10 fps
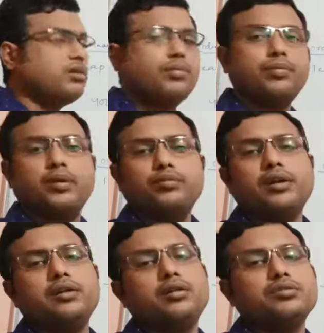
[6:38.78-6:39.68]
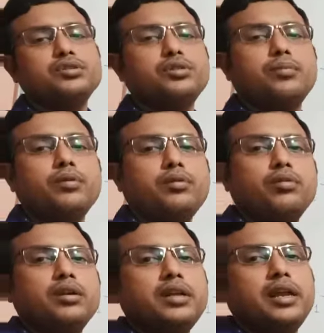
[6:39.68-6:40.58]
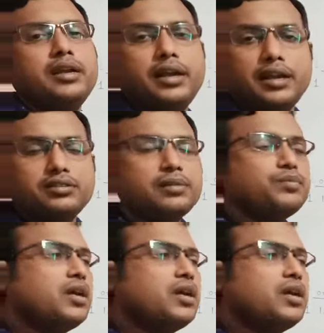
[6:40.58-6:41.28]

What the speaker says: of February consists of 28 days.